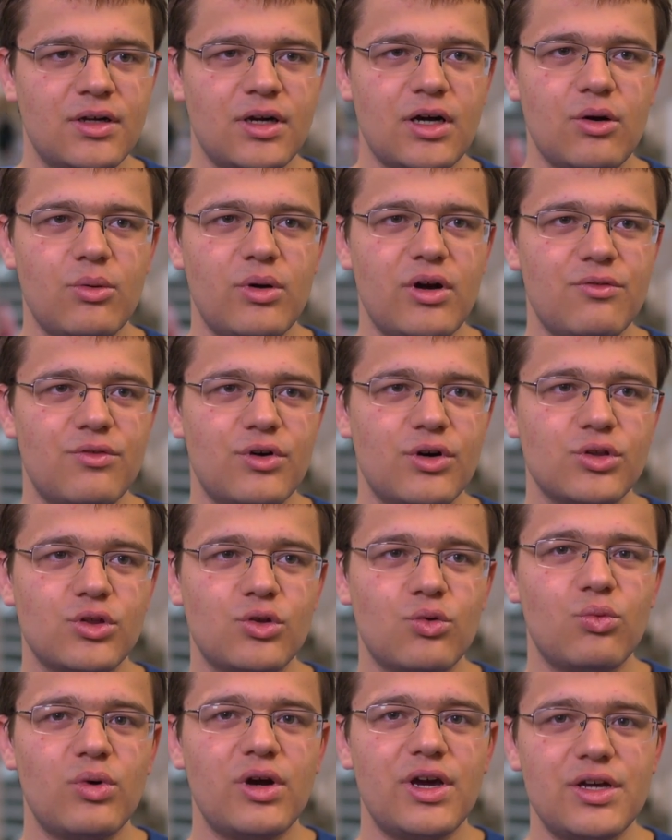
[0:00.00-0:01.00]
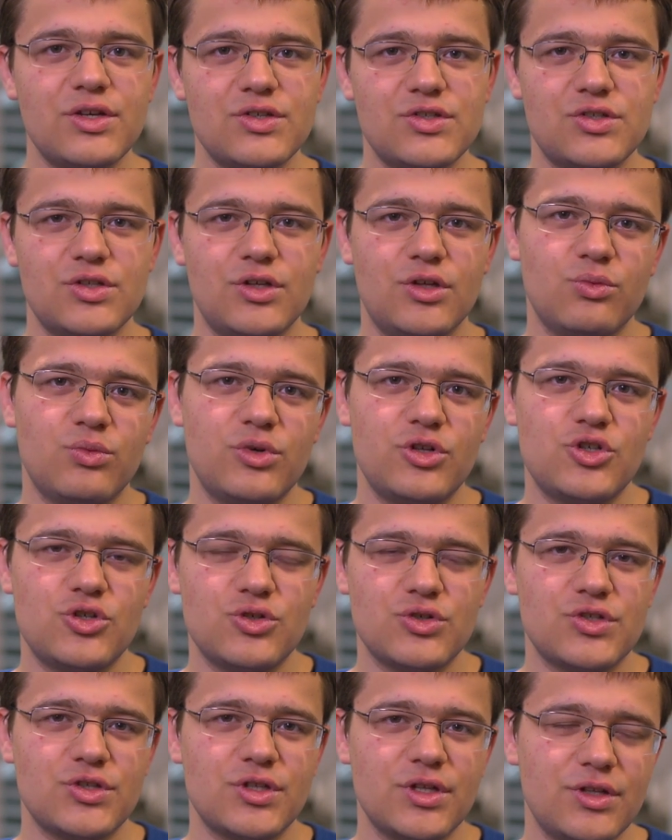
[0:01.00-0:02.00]
However, the ways in which
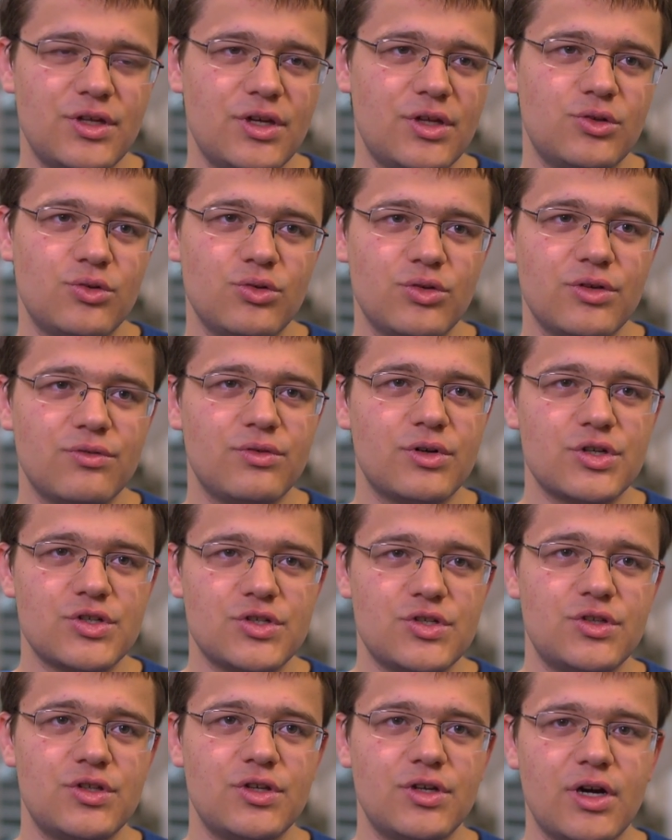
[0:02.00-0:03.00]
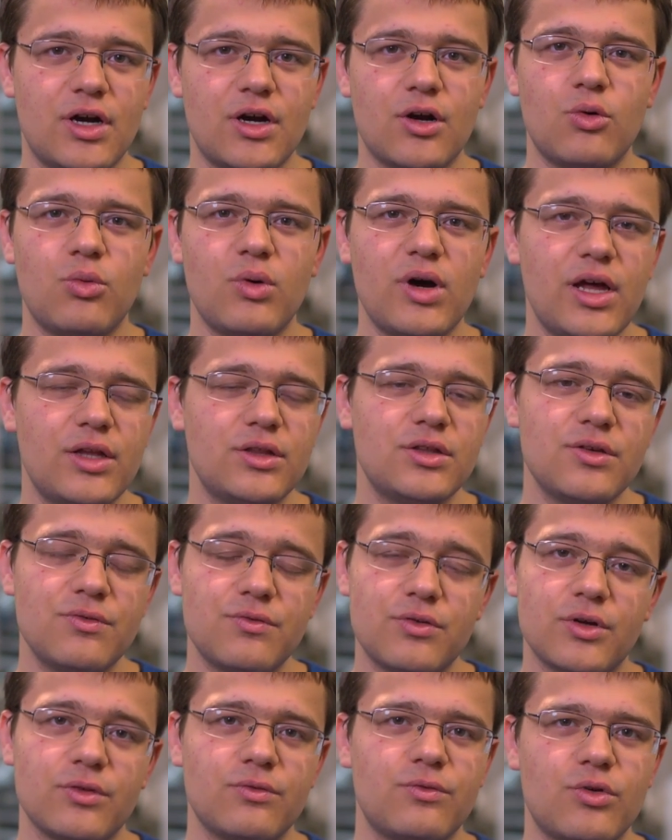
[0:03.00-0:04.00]
you study at university are quite
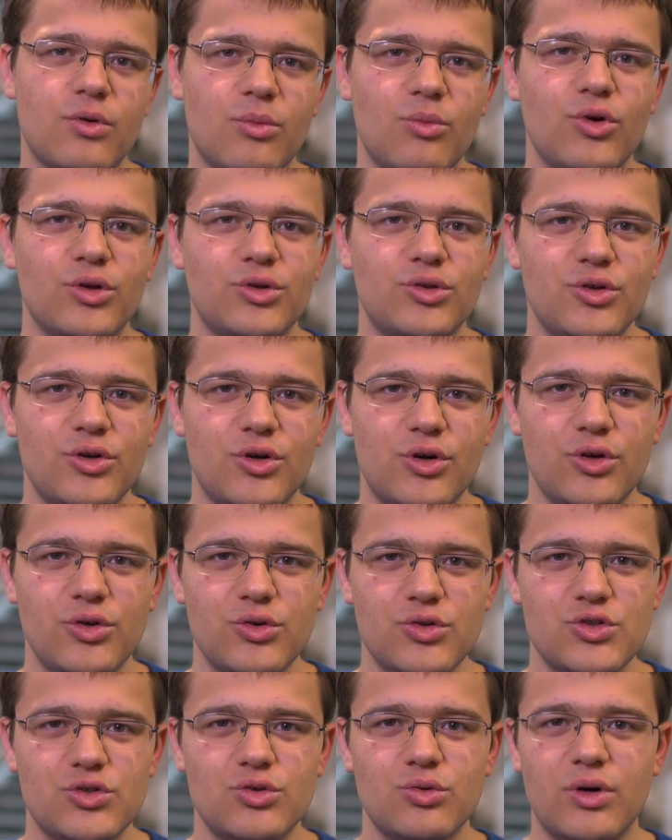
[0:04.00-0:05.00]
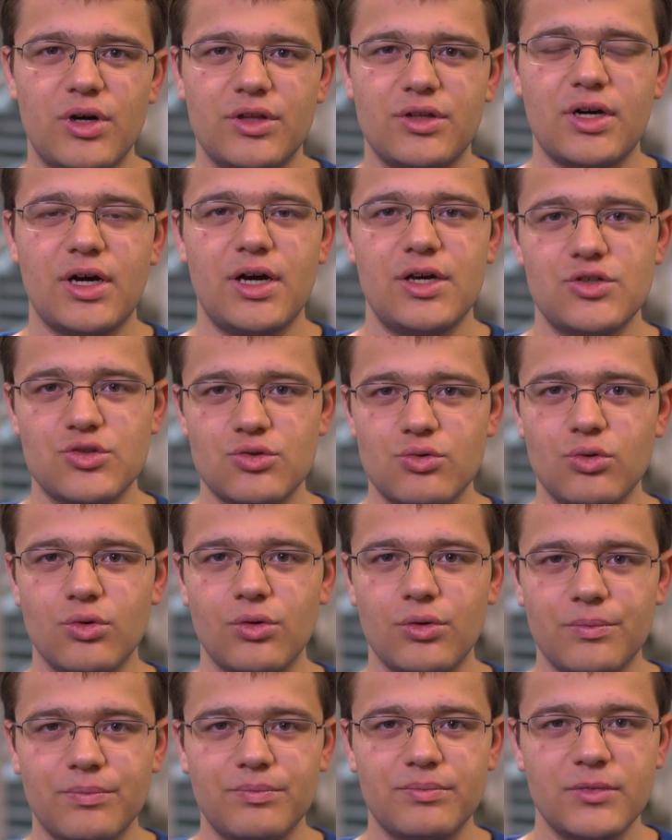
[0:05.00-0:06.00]
different from what you're used to at high
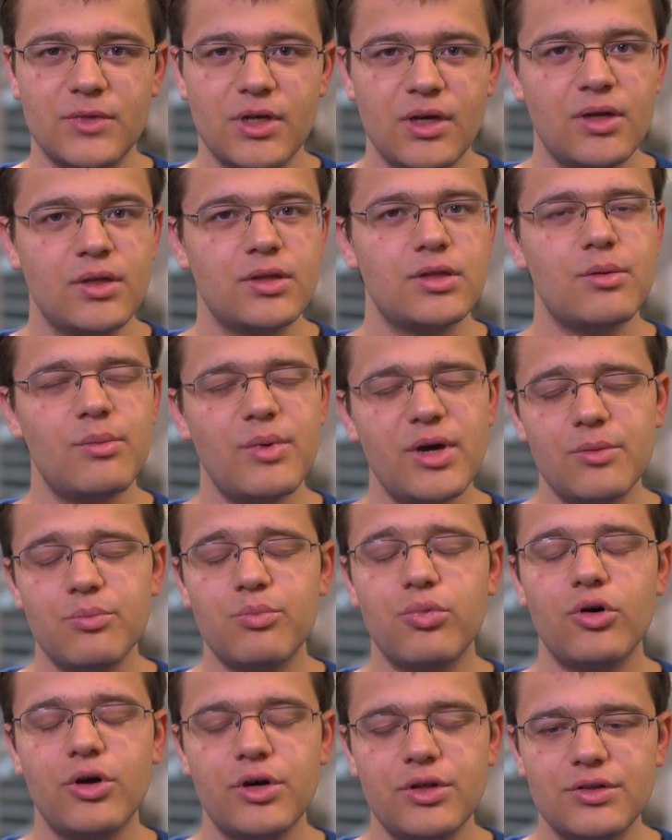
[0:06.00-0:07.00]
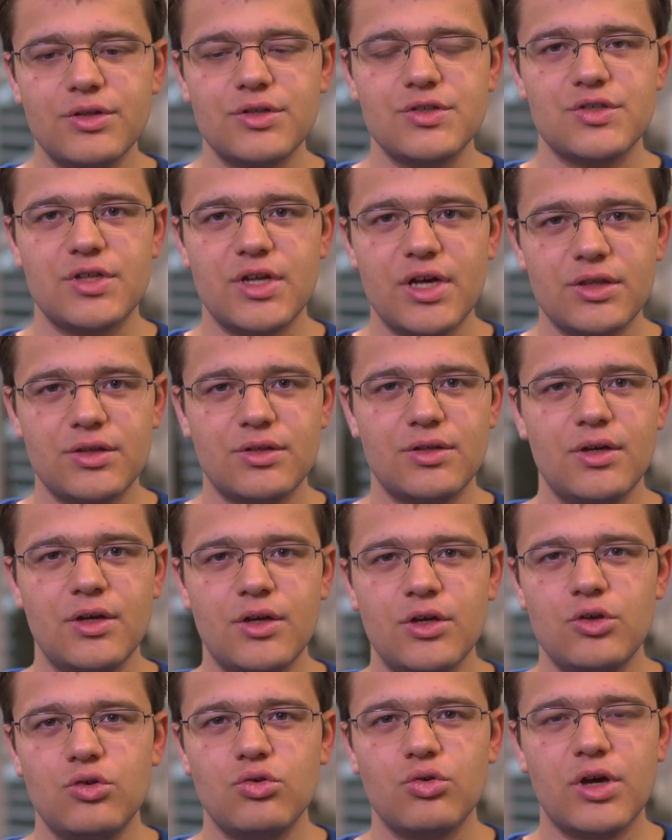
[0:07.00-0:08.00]
school. The main point is that
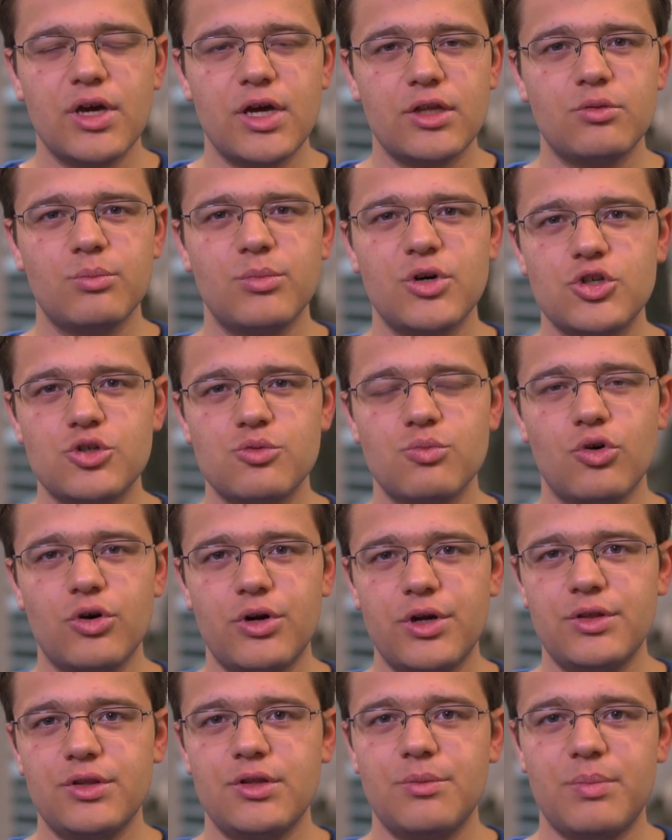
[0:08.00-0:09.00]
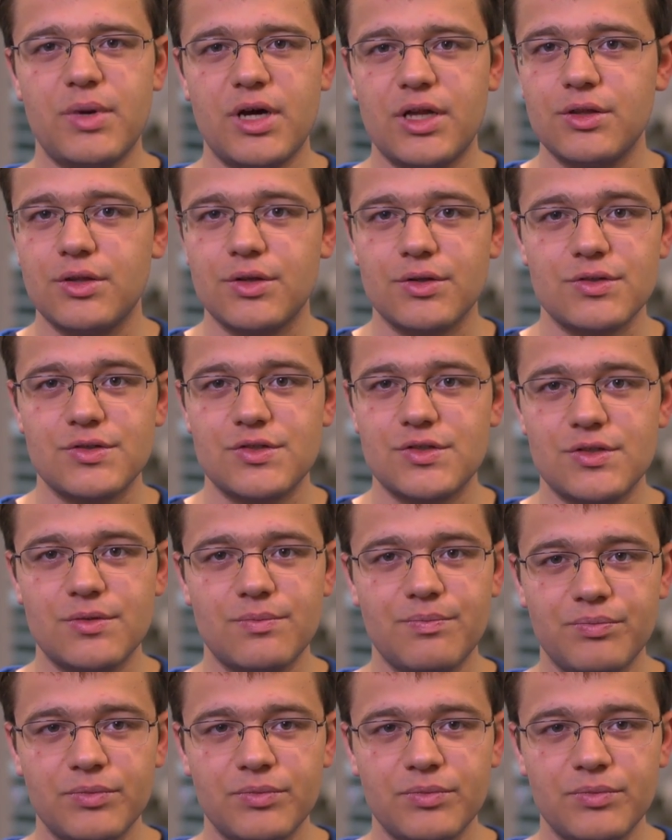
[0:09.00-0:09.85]
you get much more independence.